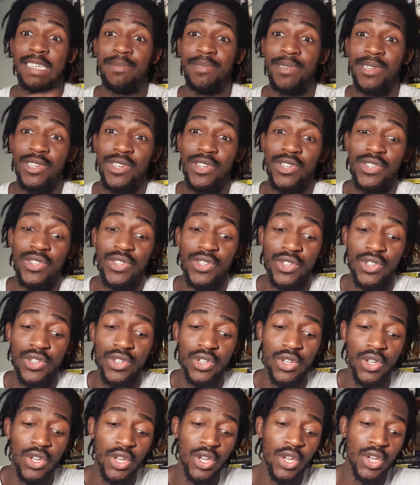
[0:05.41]

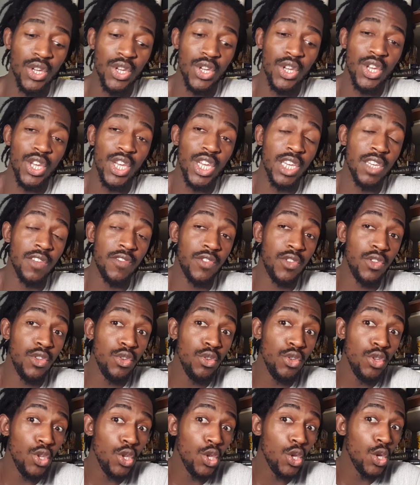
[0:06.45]
Because if
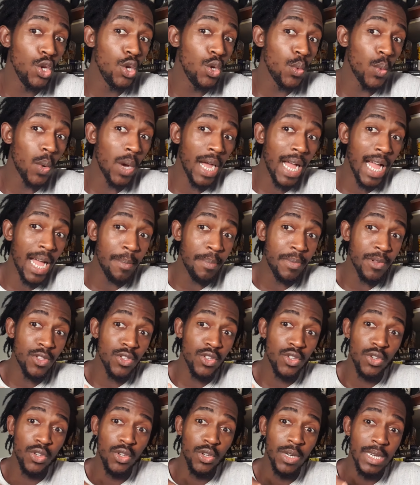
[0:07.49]
you knew what
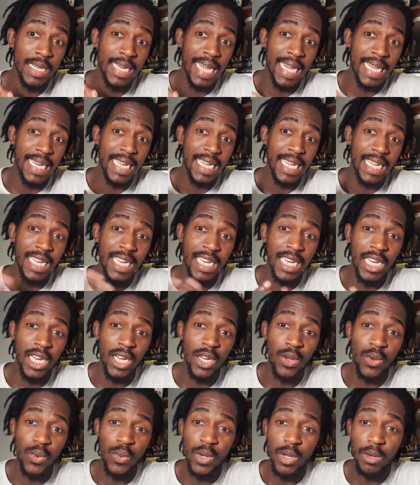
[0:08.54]
happened to your daddy,
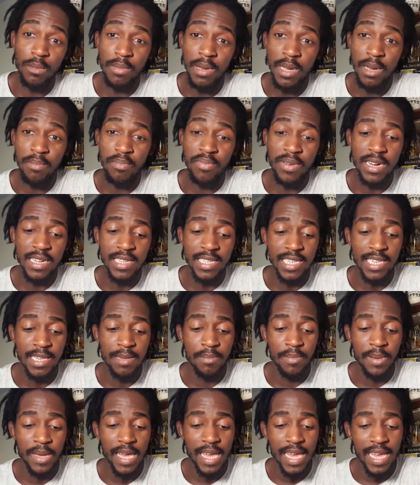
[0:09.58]
you would be pretty
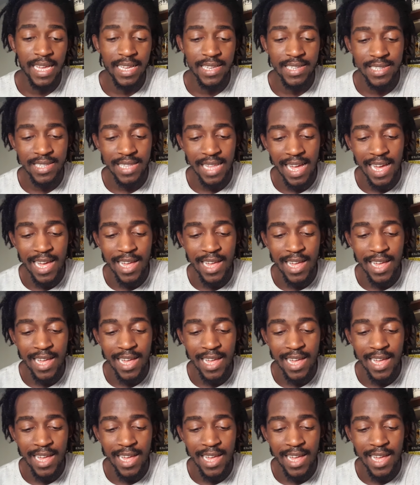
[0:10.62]
pissed.